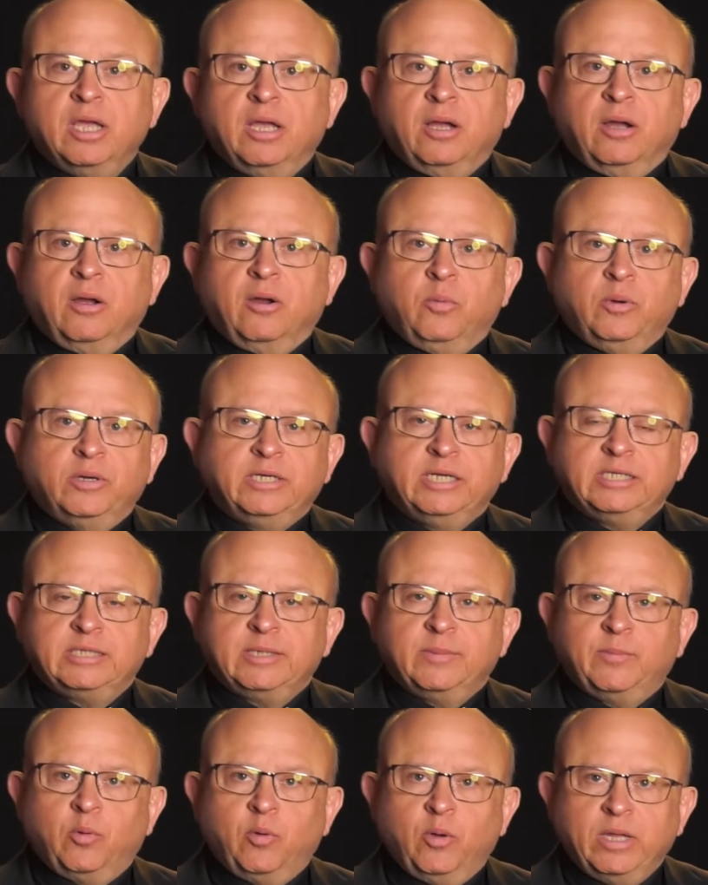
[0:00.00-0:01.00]
we're
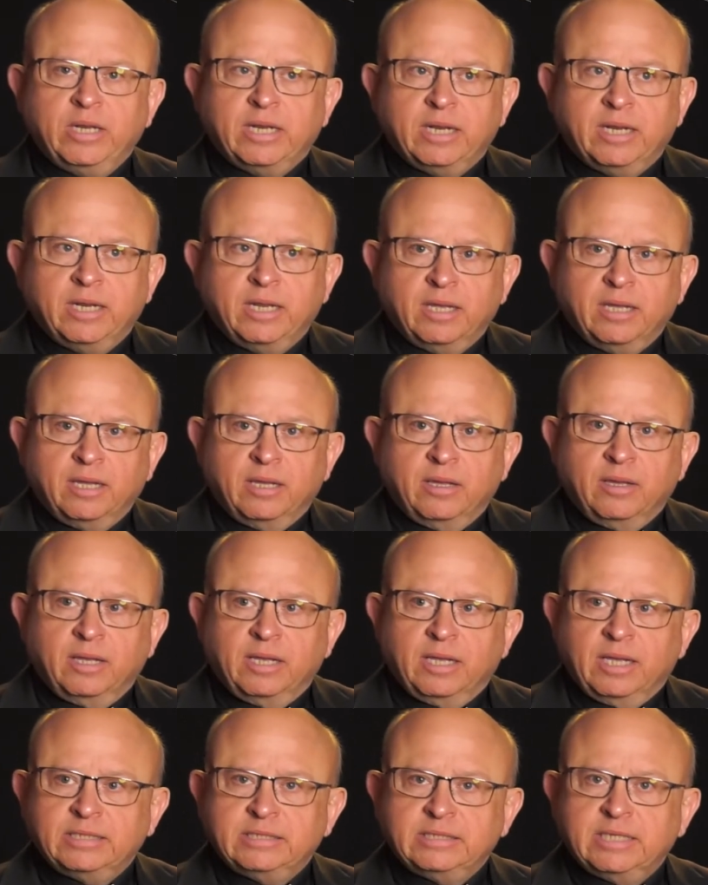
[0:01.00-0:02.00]
disappointed,
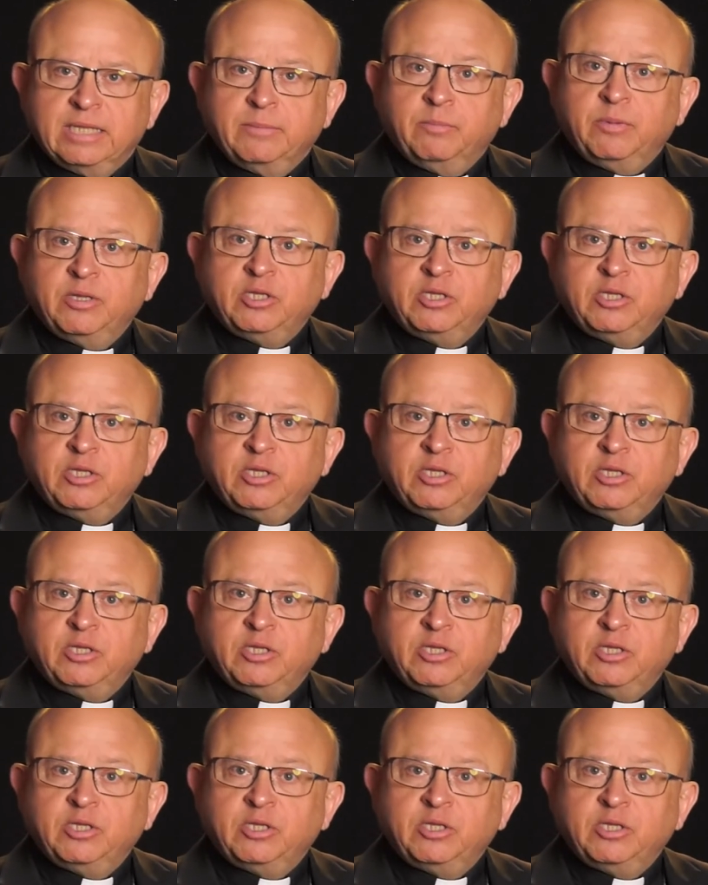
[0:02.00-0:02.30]
it's the